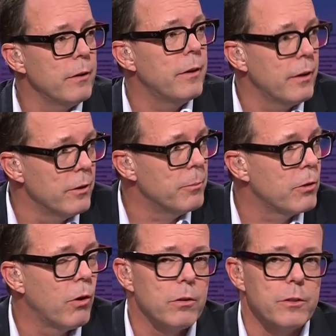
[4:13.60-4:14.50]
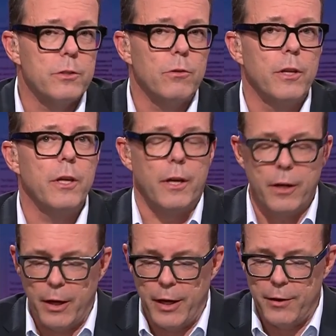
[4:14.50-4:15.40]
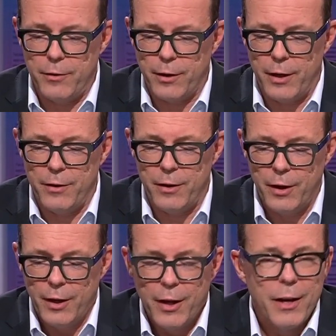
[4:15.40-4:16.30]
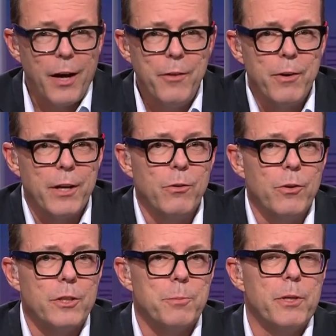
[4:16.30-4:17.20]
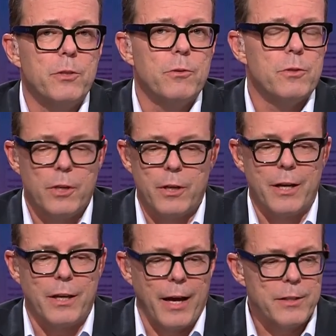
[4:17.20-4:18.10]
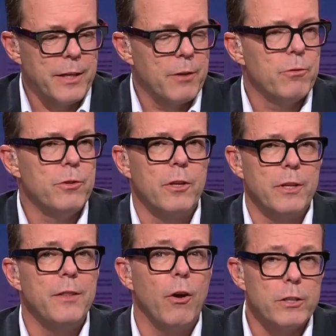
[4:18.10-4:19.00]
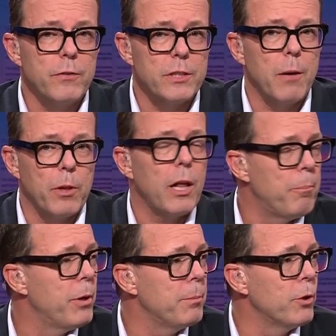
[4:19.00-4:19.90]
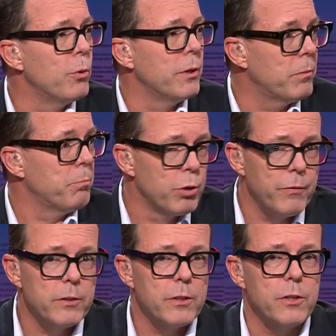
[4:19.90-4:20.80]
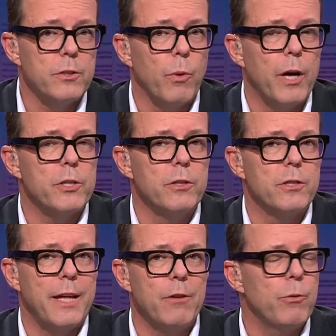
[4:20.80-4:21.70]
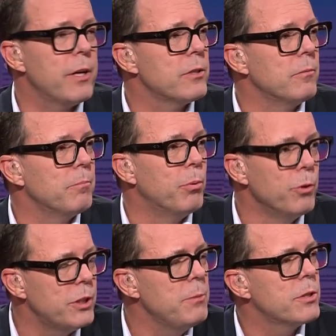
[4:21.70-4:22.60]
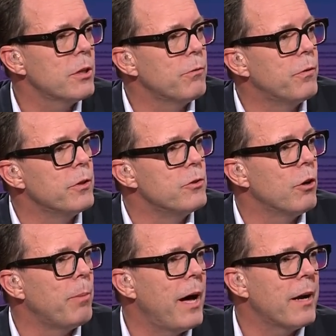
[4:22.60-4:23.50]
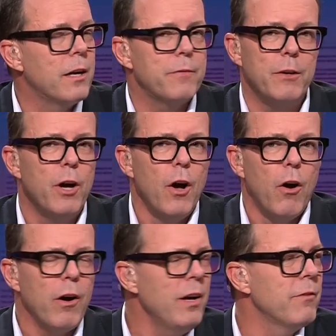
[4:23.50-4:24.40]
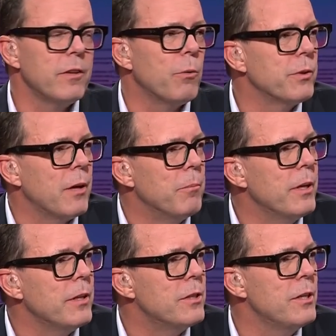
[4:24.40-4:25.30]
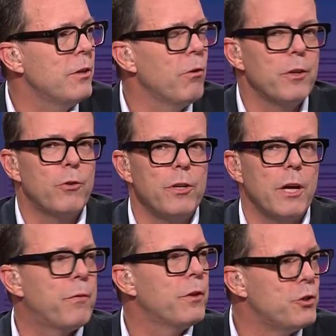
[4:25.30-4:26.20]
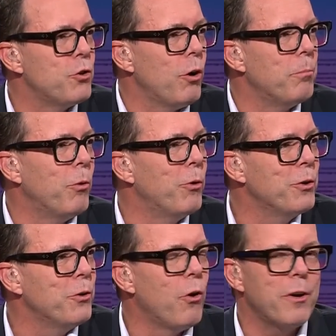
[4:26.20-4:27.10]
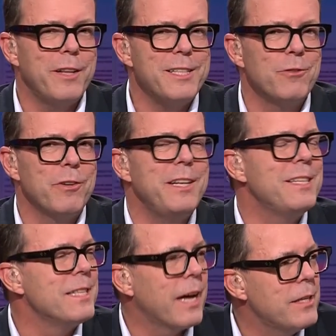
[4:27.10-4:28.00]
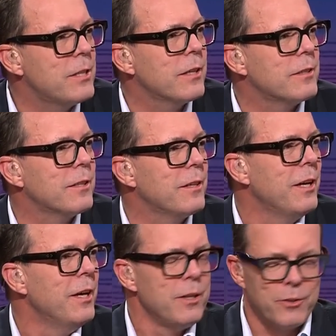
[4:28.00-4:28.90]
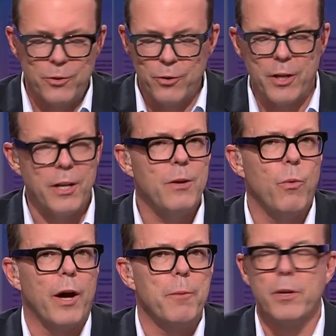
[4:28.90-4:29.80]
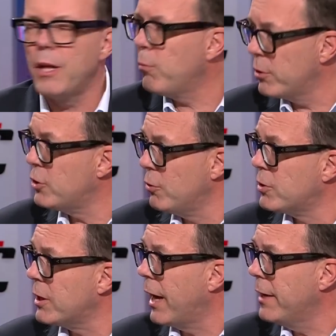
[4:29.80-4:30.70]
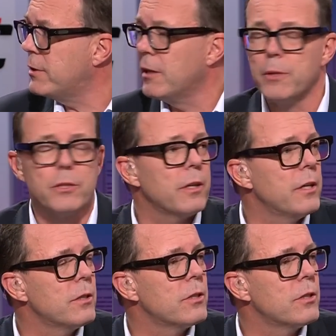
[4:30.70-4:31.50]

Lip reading: Gillon McLachlan is still here. And the other angle that's been used against Andrew Dillon, in the eyes of some club people who are privy to the situation, is that Andrew hasn't pushed himself for the job hard enough. Now, I don't even know what that means. You're either good enough for the job or you're not, and that's not in his nature to do that anyway. But that was used against him as a